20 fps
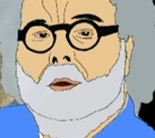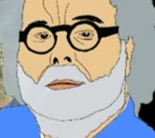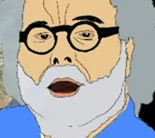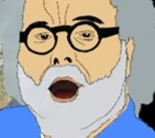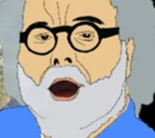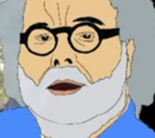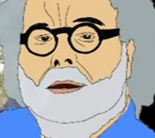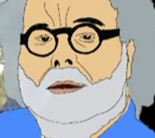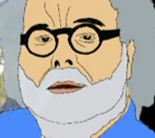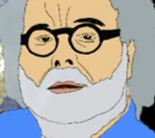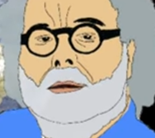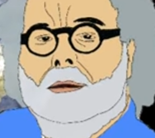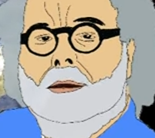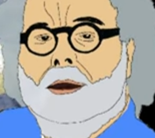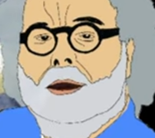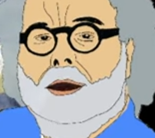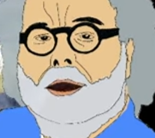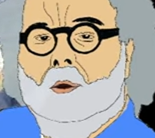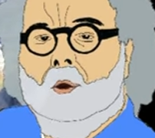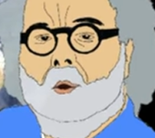of all,
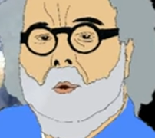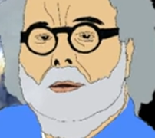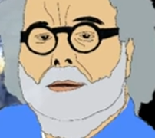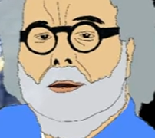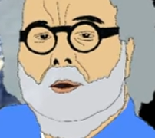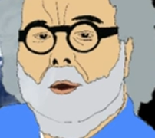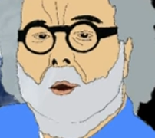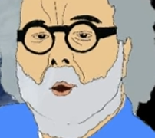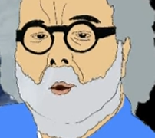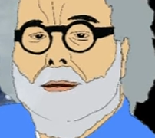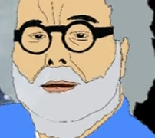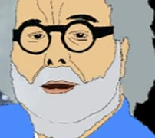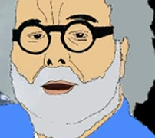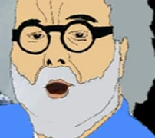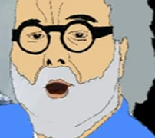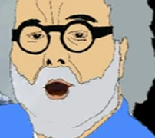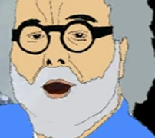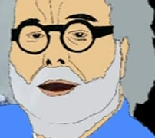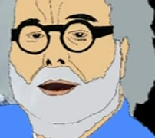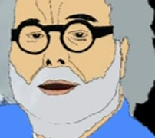Whitsit doesn't
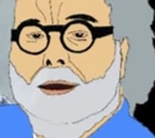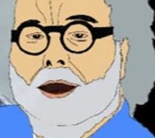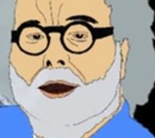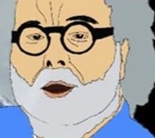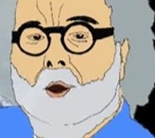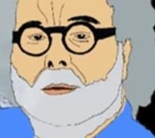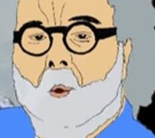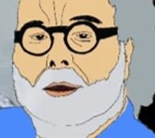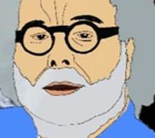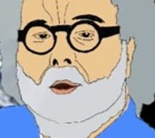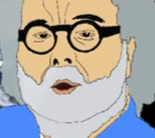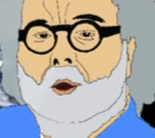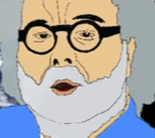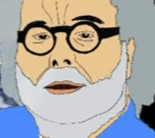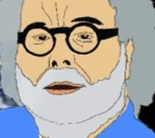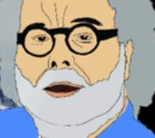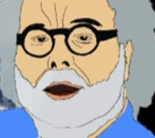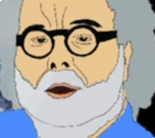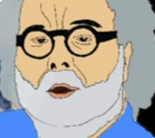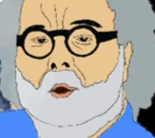know the difference
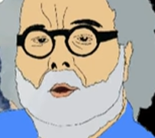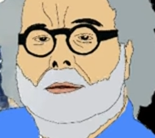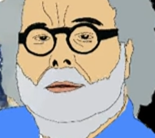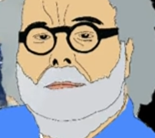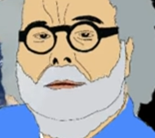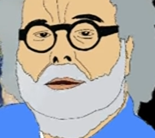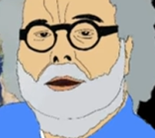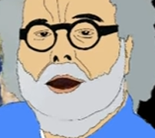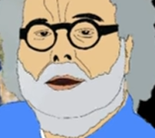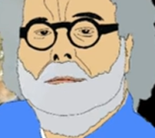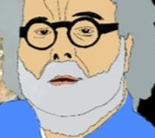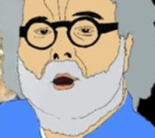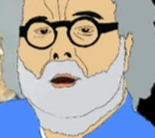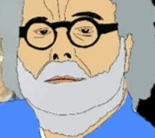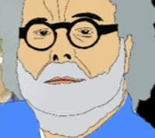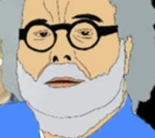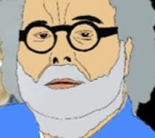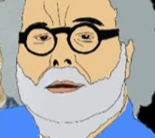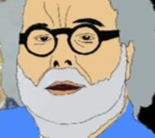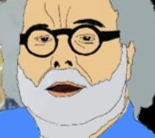between
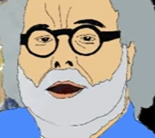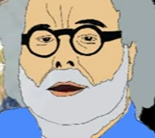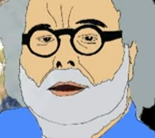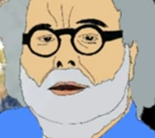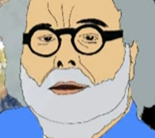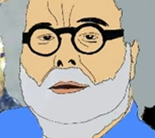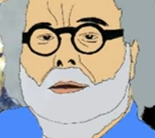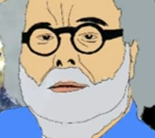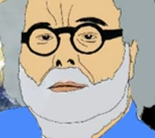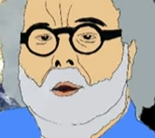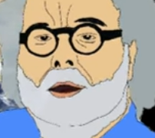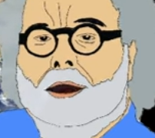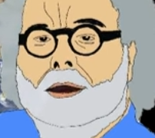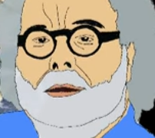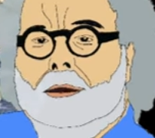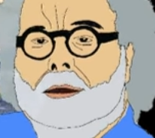specular and diffuse